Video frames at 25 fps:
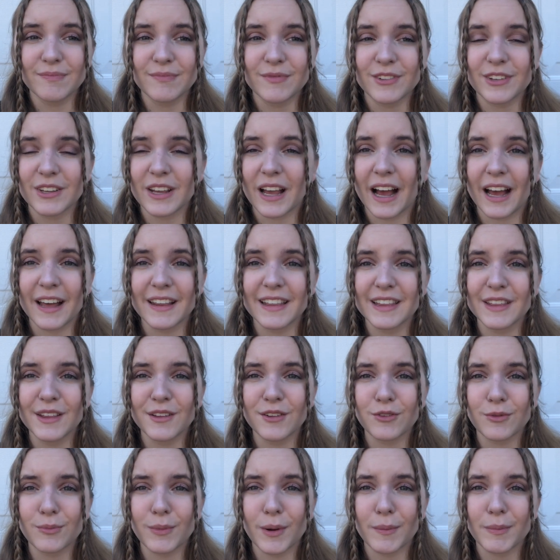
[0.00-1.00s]
So yeah, I think
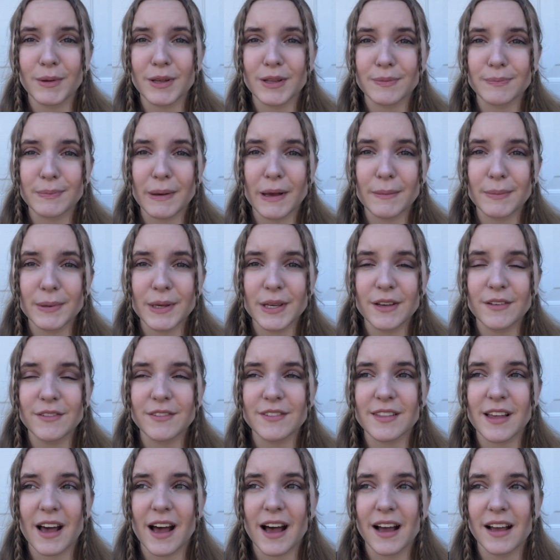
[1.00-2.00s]
those are my biggest pet
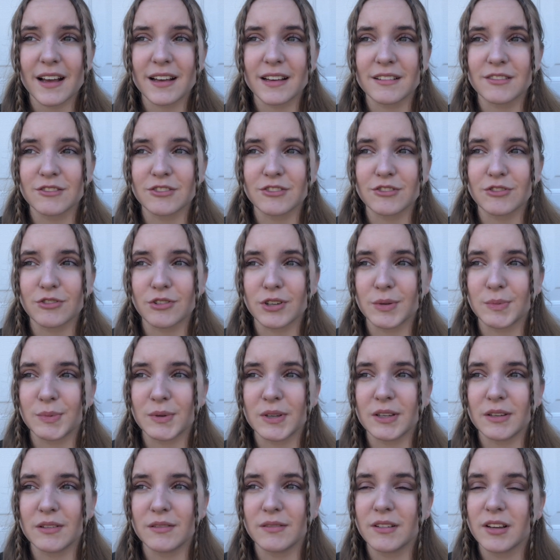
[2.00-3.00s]
peeves, that and just
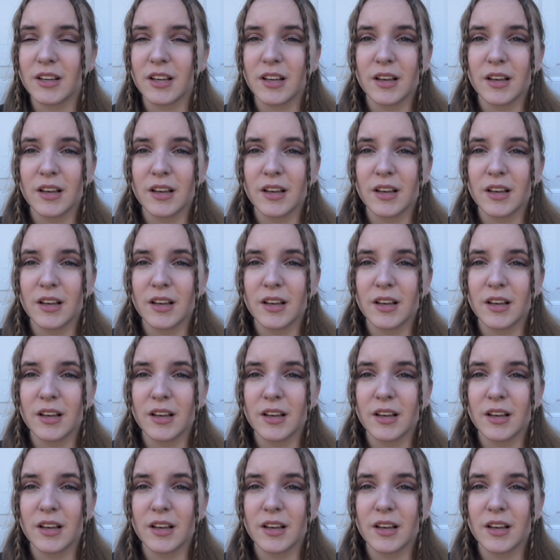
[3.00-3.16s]
creepy